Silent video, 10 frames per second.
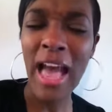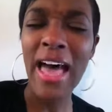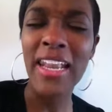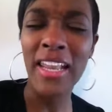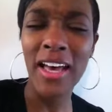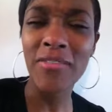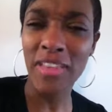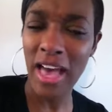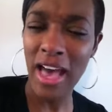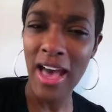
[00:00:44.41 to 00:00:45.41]
I
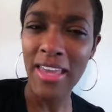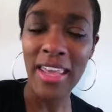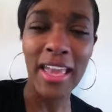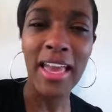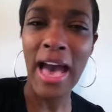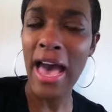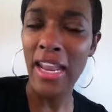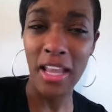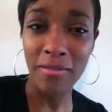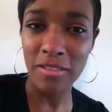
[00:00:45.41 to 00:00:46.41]
love God and
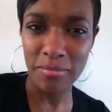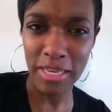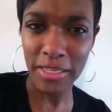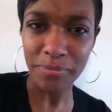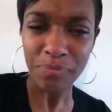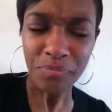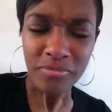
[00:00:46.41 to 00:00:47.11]
God loves me.